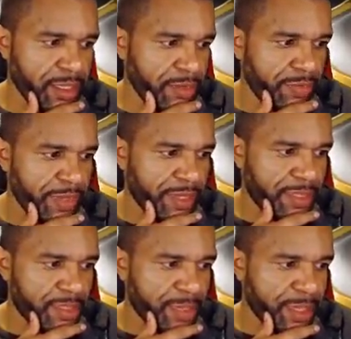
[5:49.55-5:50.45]
If we can get
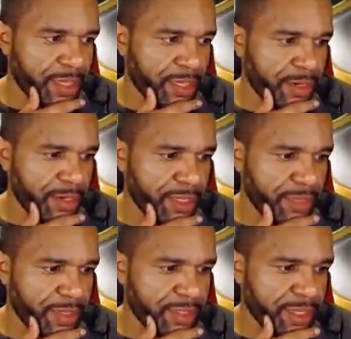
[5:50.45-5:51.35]
this big hit here, get
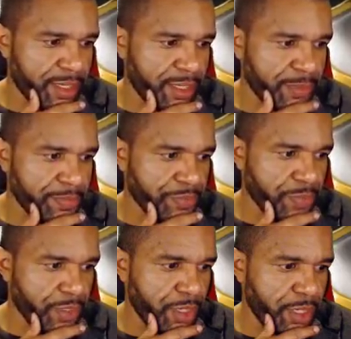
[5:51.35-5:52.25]
that reset in.
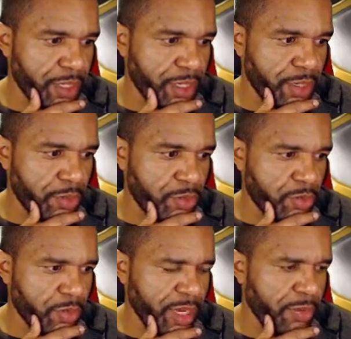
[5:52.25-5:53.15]
Oh
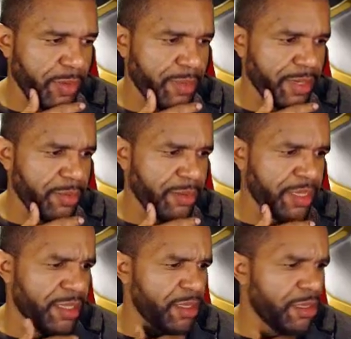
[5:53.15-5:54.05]
wow! Wait a minute.